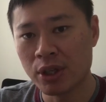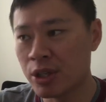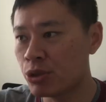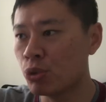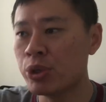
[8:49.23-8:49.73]

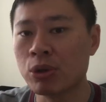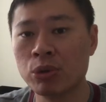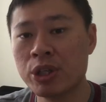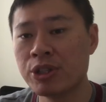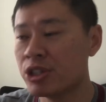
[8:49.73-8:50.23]
Is doing
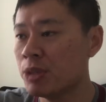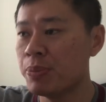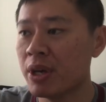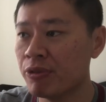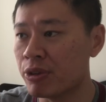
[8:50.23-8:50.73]
only
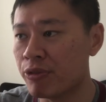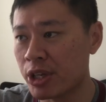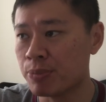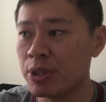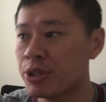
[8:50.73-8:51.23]
CPF
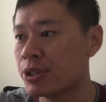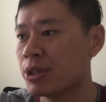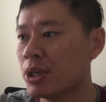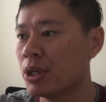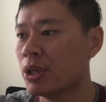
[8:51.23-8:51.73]
investments
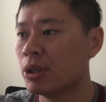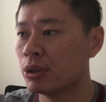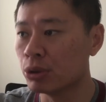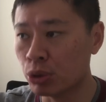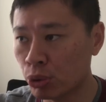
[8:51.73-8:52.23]

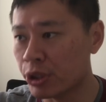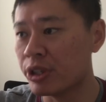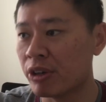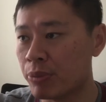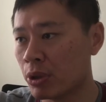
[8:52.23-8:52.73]
good
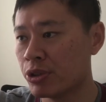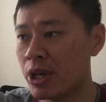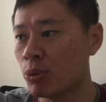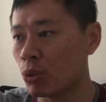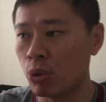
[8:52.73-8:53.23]
enough? Because
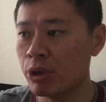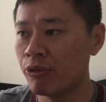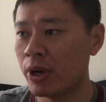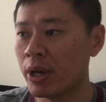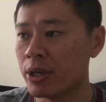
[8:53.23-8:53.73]
that will
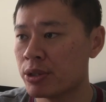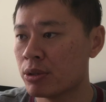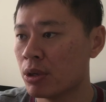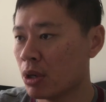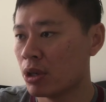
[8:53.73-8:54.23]
qualify as
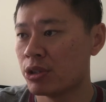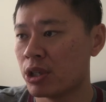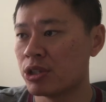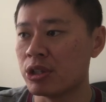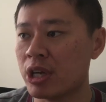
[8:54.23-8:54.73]

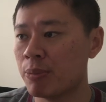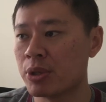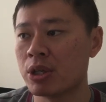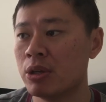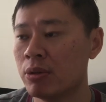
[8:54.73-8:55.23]

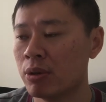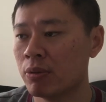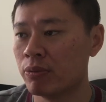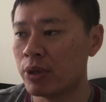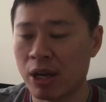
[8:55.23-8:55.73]
69%
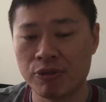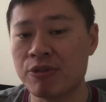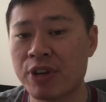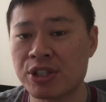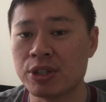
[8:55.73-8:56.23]
that have
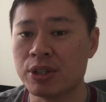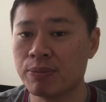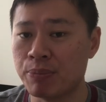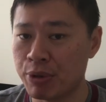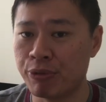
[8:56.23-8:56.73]
invested
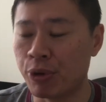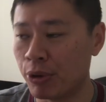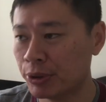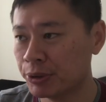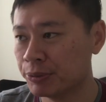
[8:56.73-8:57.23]
before.
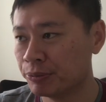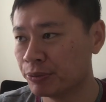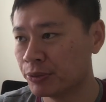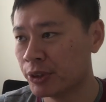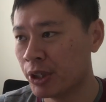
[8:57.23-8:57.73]

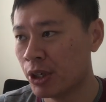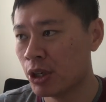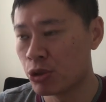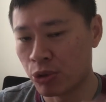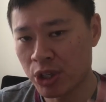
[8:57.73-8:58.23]

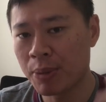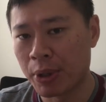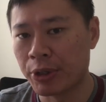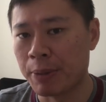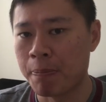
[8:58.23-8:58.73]
So think
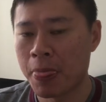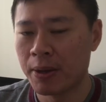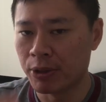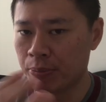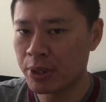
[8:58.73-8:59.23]
about that.
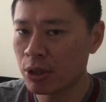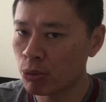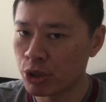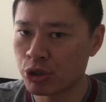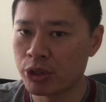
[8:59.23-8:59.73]
The bigger
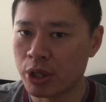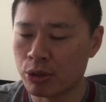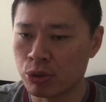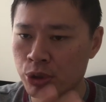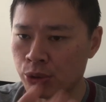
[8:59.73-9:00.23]
question that
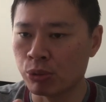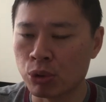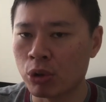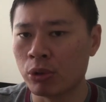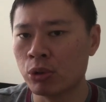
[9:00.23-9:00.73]
you need to
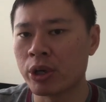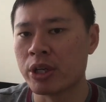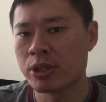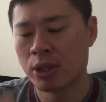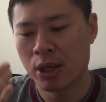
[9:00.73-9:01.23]
look at
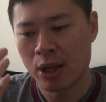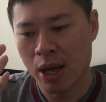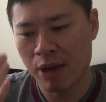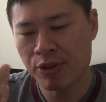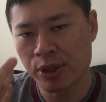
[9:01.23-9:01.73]
is
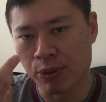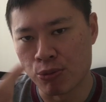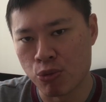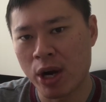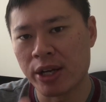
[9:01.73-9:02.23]
having a
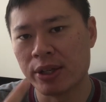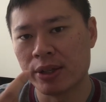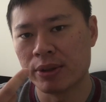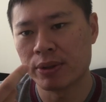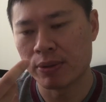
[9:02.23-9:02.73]
right
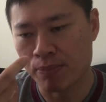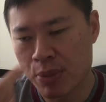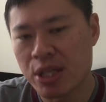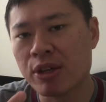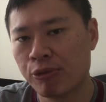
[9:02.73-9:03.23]

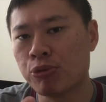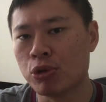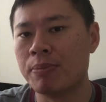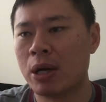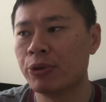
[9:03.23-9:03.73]

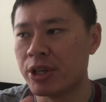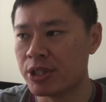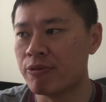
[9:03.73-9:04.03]
meaningful amount that's